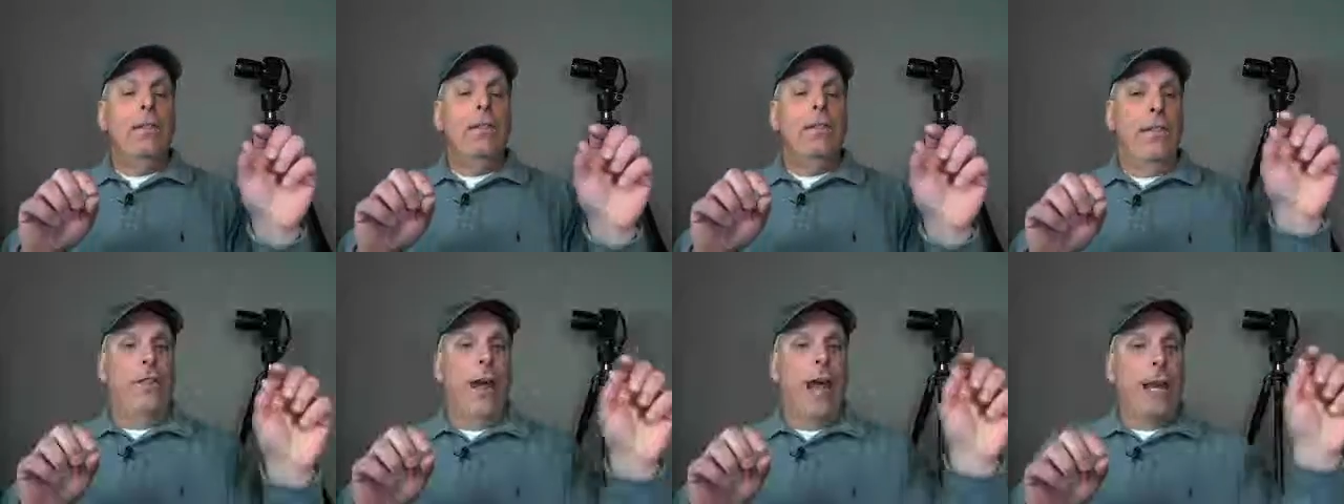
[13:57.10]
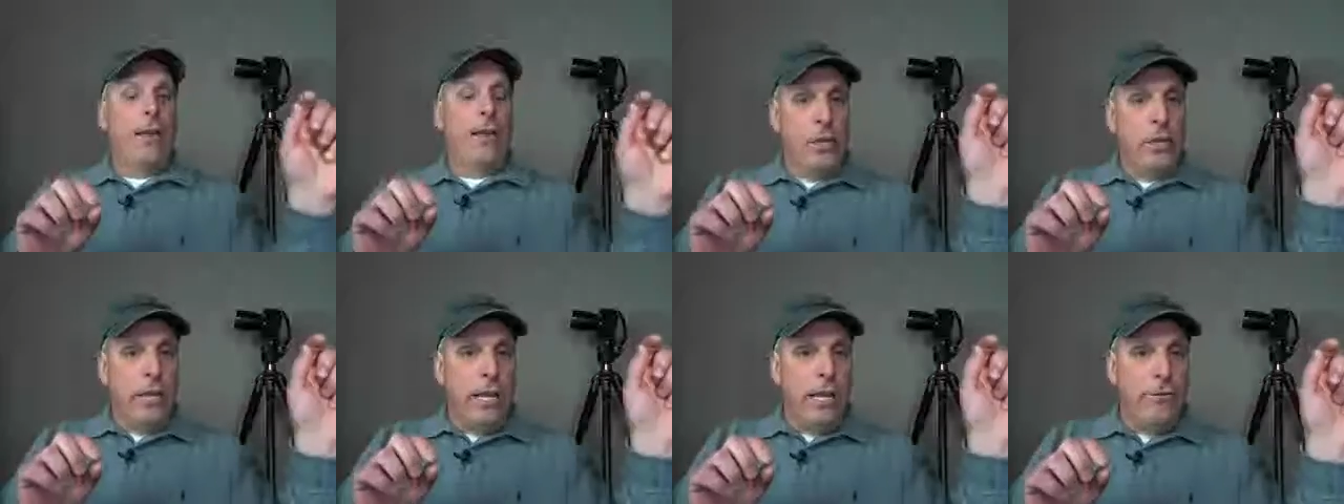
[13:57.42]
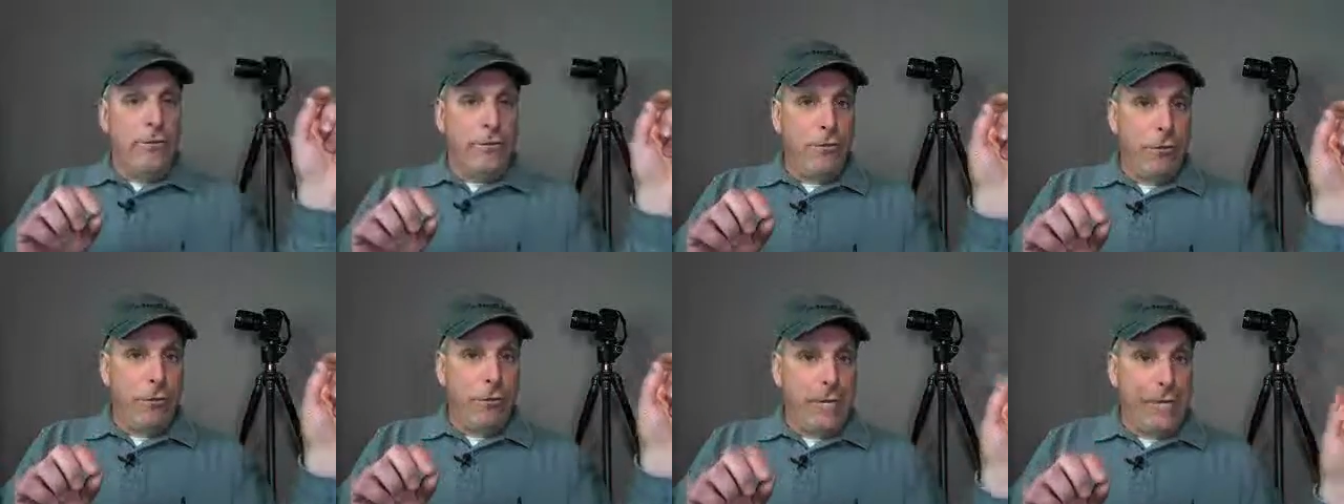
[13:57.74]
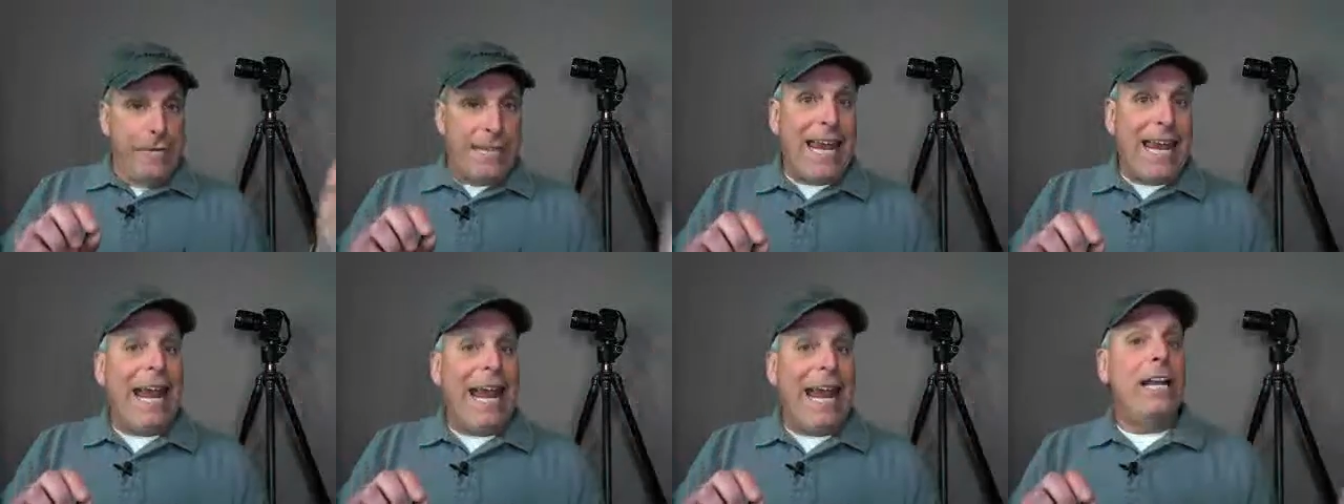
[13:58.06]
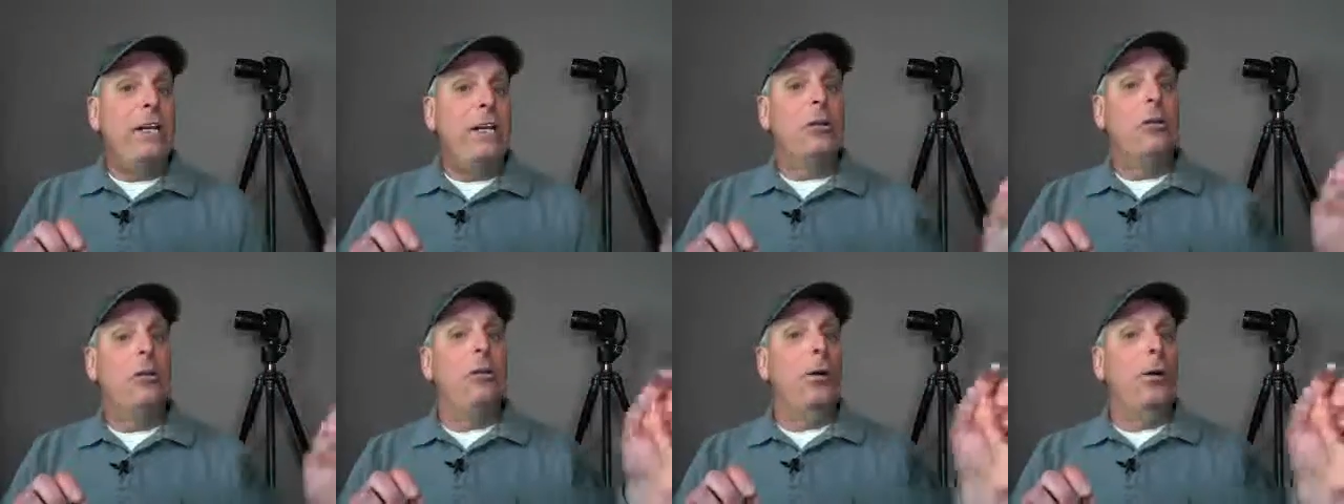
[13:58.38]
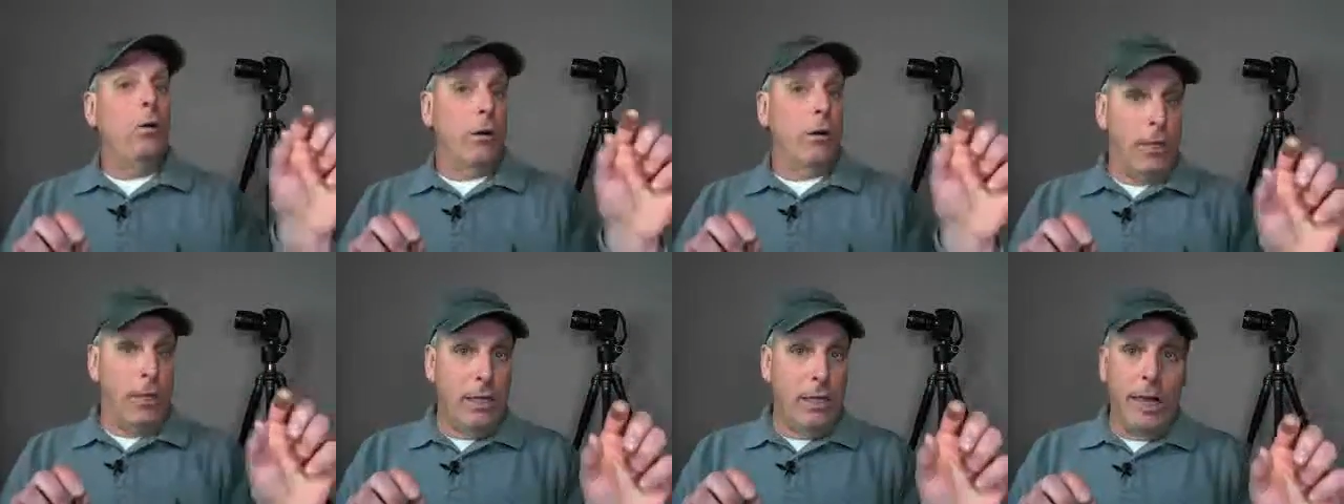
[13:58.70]
that if you're at a candle
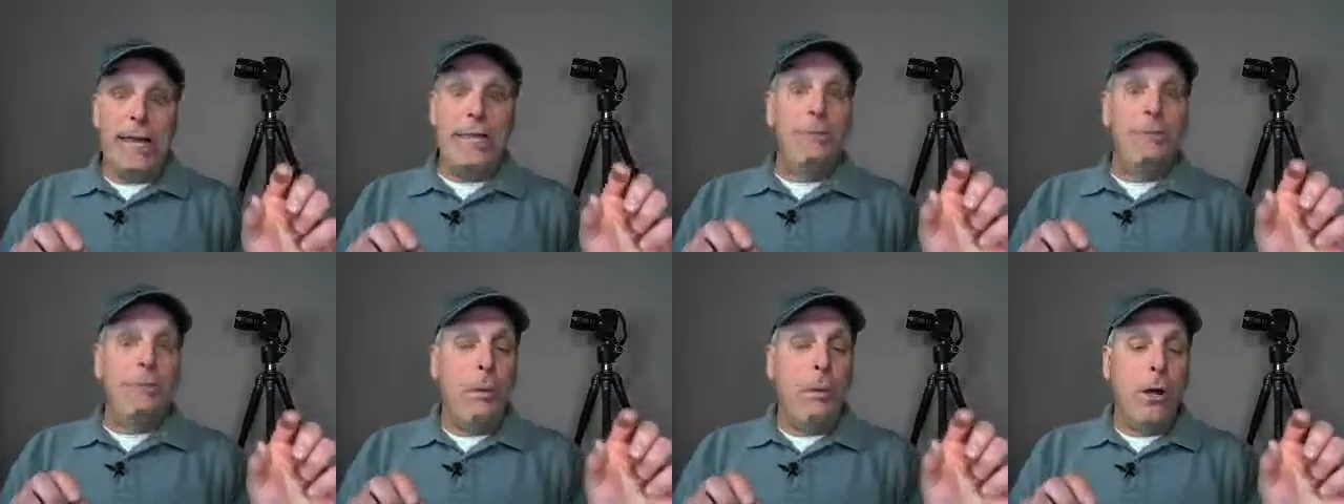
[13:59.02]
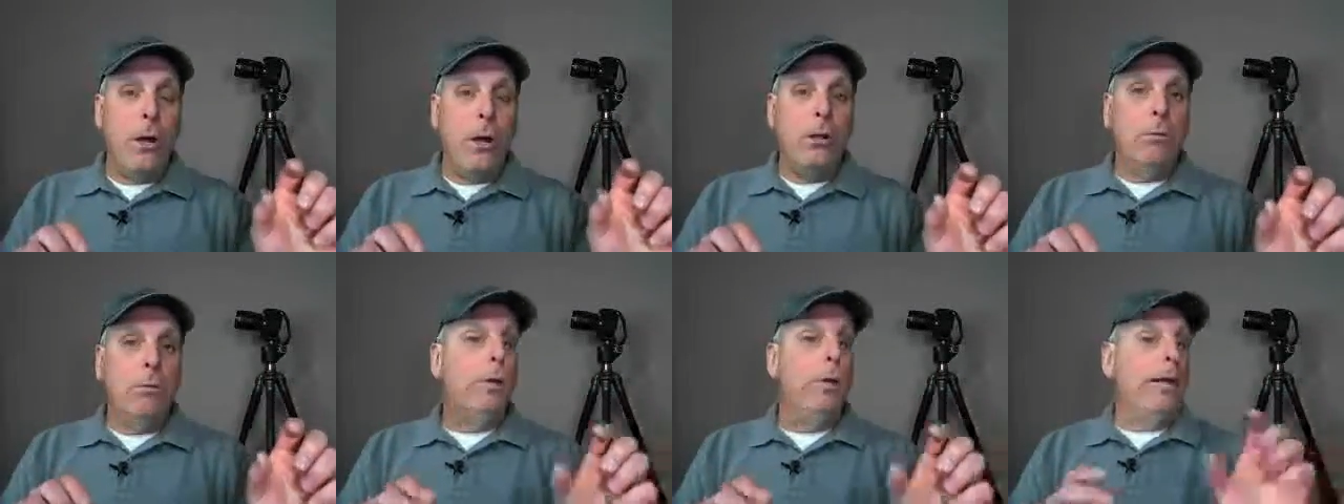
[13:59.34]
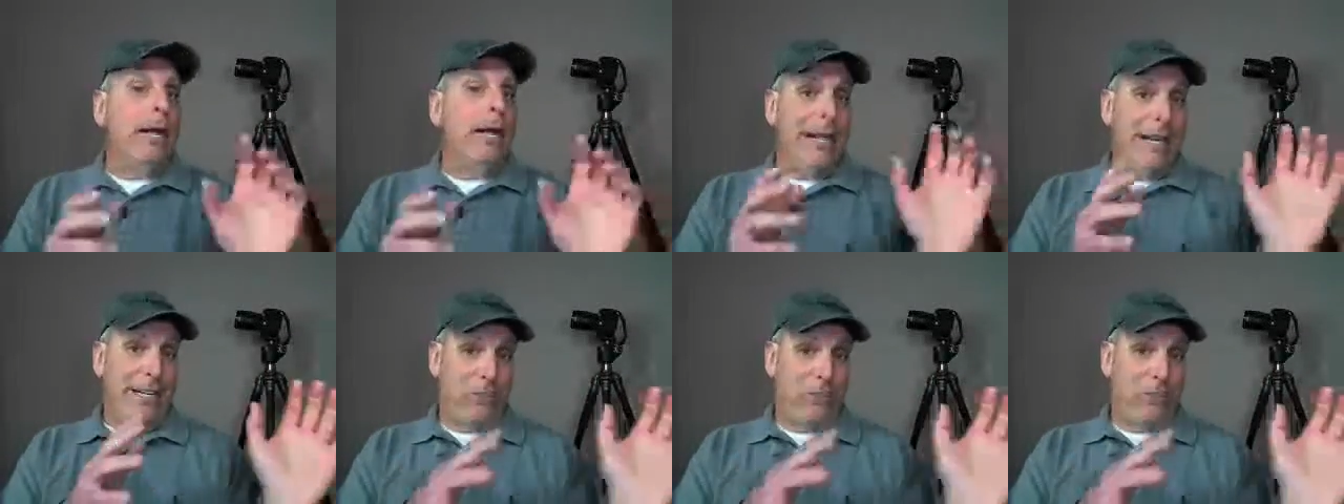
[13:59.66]
or a light bulb,